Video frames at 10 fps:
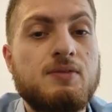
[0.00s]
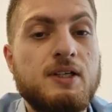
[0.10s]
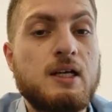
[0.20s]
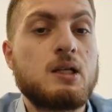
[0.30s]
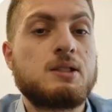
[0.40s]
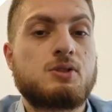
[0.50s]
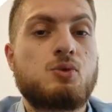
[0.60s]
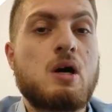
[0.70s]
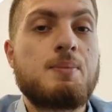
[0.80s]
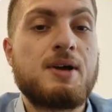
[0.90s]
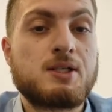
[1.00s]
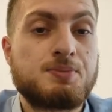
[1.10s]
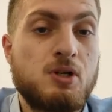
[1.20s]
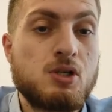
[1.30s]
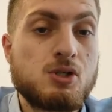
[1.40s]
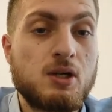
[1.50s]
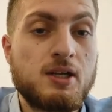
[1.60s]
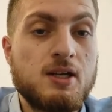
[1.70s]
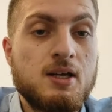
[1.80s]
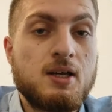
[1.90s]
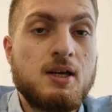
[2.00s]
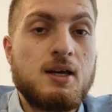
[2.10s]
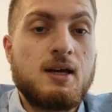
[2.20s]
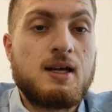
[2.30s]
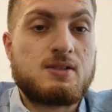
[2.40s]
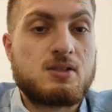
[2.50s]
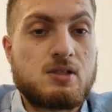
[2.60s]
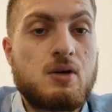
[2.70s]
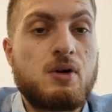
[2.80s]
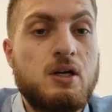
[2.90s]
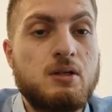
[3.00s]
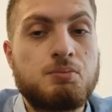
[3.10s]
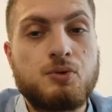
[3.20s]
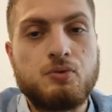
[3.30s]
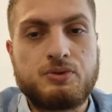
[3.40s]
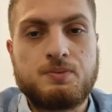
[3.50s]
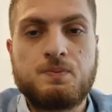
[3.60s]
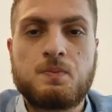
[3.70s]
fatalities drop exponentially as the star rating improves.